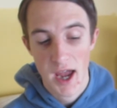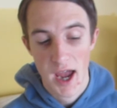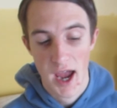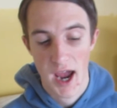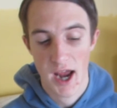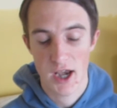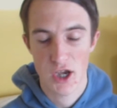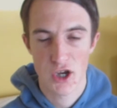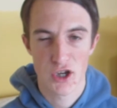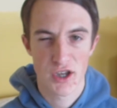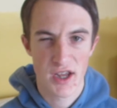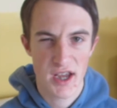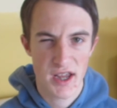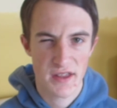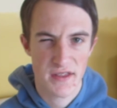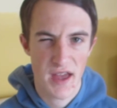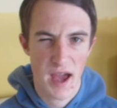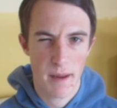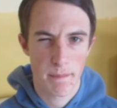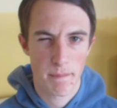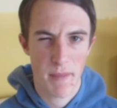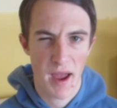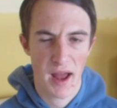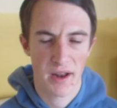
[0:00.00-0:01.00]
And you need
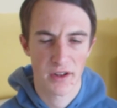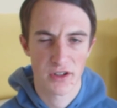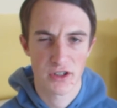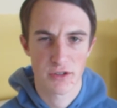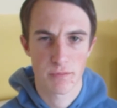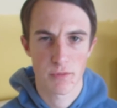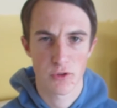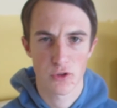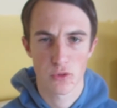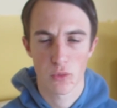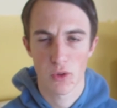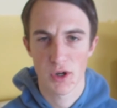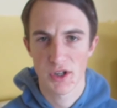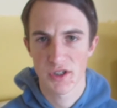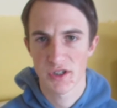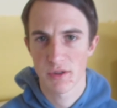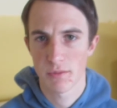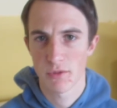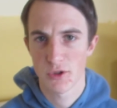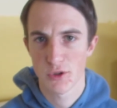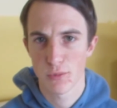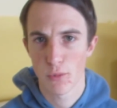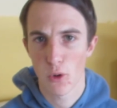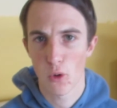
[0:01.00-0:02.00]
that balance between
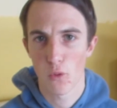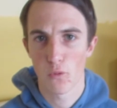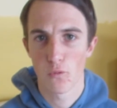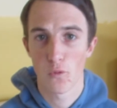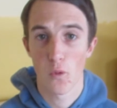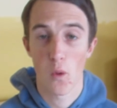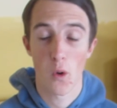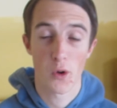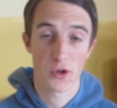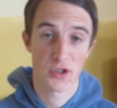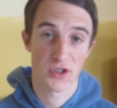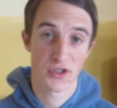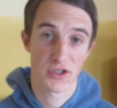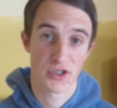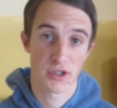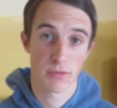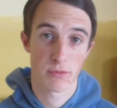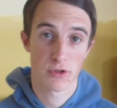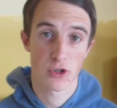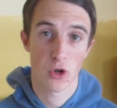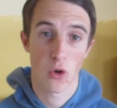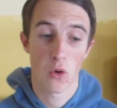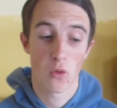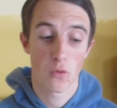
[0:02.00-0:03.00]
some small forwards and some
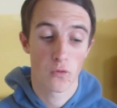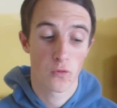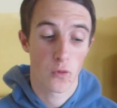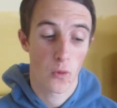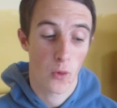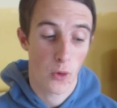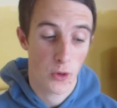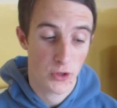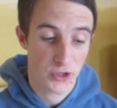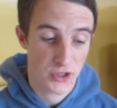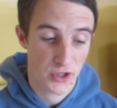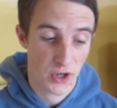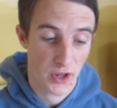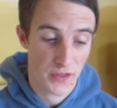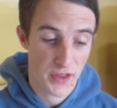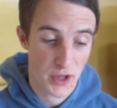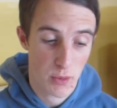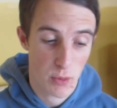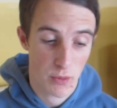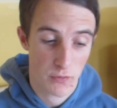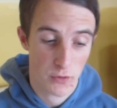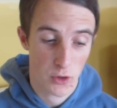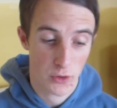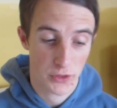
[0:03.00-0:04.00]
tall forwards, and I
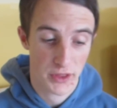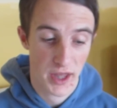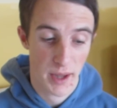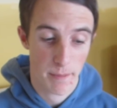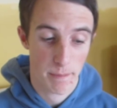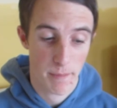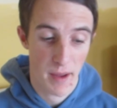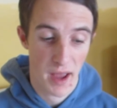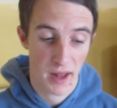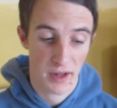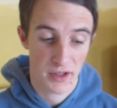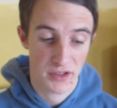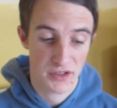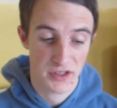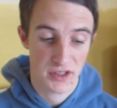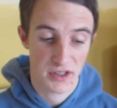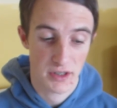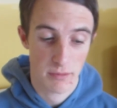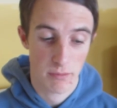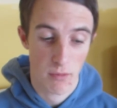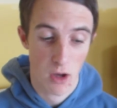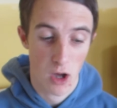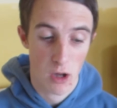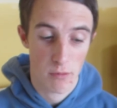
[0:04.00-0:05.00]
think we've got that balance at
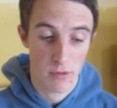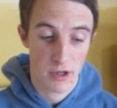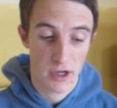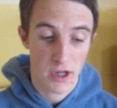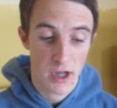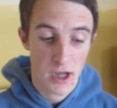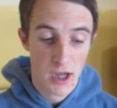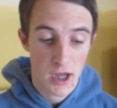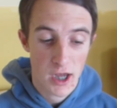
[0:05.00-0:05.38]
the moment.